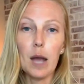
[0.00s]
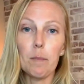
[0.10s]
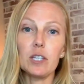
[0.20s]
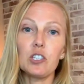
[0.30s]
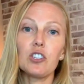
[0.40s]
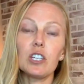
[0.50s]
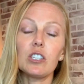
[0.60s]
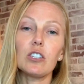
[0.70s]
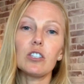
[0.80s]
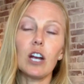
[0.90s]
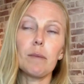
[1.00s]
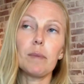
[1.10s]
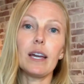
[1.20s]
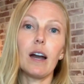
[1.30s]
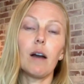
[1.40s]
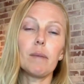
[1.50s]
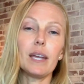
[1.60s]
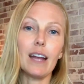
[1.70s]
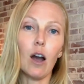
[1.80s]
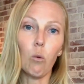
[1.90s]
but just to start
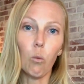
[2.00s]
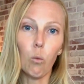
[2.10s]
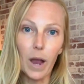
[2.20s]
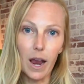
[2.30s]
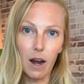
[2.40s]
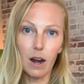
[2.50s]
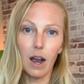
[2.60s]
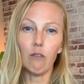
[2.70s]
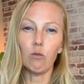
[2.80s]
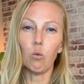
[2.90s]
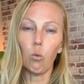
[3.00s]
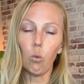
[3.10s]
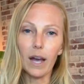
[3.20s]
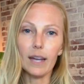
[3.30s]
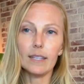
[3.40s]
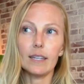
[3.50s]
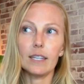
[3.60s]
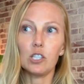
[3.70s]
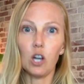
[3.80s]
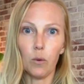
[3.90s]
being aware of what
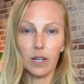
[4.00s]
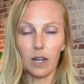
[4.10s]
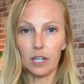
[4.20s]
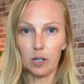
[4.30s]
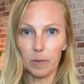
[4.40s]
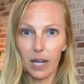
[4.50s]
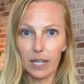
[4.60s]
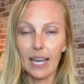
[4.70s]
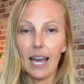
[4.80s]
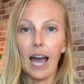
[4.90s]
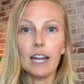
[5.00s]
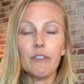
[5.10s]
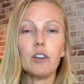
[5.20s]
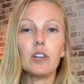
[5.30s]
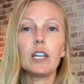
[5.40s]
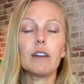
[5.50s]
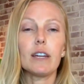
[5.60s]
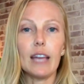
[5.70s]
is going on in your body. And if you're hearing that